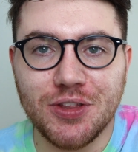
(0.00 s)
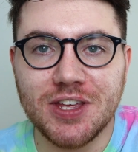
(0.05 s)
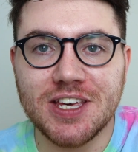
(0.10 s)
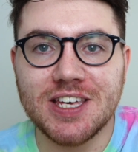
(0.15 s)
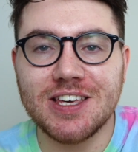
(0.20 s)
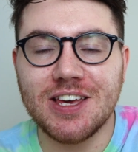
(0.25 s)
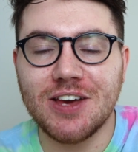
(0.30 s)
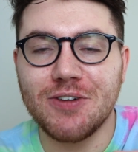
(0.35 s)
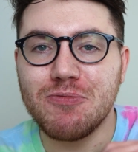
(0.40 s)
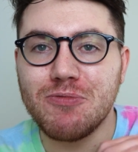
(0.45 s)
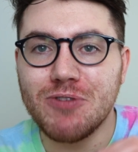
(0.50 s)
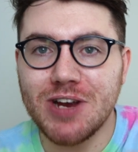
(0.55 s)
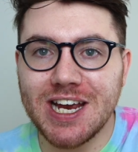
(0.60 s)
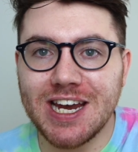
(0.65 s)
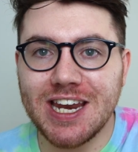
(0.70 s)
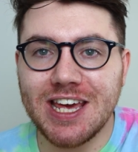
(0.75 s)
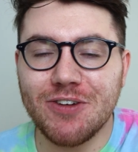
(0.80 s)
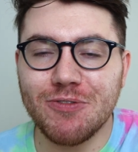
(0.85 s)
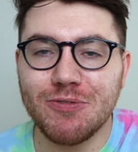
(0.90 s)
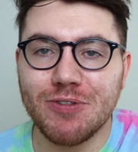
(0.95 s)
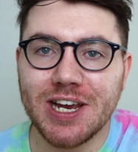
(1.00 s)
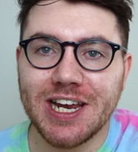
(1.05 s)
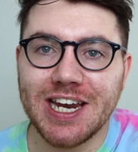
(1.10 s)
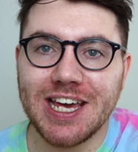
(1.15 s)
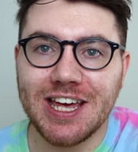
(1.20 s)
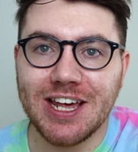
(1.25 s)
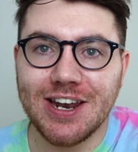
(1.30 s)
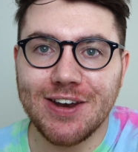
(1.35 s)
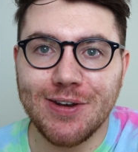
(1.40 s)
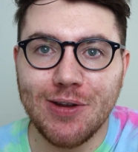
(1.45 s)
this is a really,
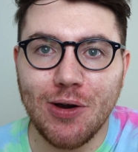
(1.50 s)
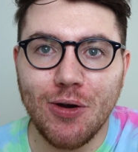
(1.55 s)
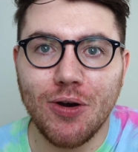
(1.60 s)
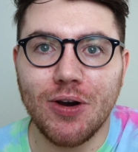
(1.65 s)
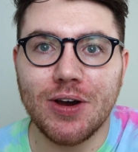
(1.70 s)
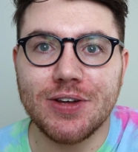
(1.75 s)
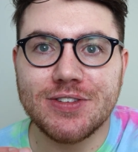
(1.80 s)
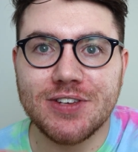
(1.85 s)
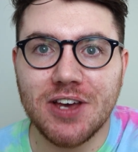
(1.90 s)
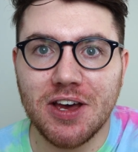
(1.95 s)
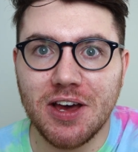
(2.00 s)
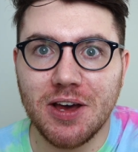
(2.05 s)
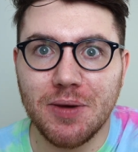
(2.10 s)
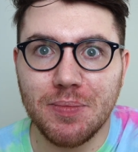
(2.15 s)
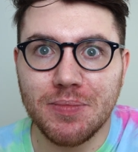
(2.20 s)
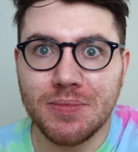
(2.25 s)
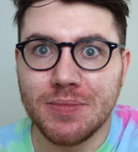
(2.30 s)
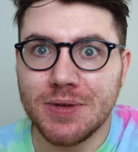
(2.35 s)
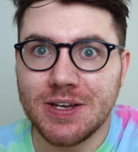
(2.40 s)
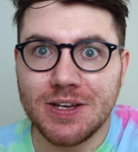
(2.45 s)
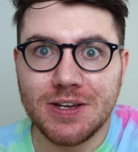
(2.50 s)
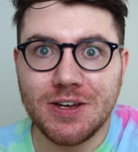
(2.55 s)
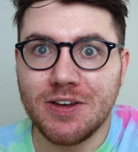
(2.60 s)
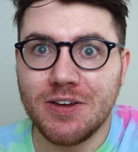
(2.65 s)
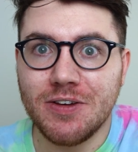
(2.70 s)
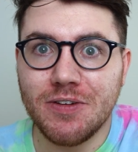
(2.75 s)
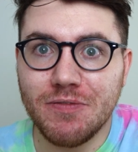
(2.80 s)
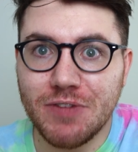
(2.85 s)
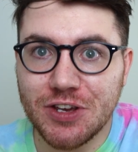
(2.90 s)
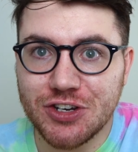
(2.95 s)
really long-term
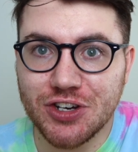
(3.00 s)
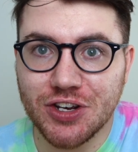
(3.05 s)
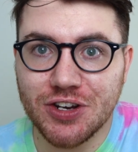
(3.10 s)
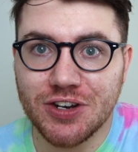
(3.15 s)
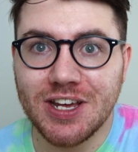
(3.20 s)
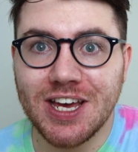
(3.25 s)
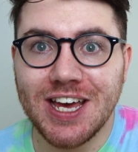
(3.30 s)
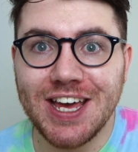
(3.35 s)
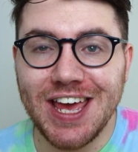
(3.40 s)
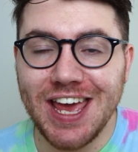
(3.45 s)
vision.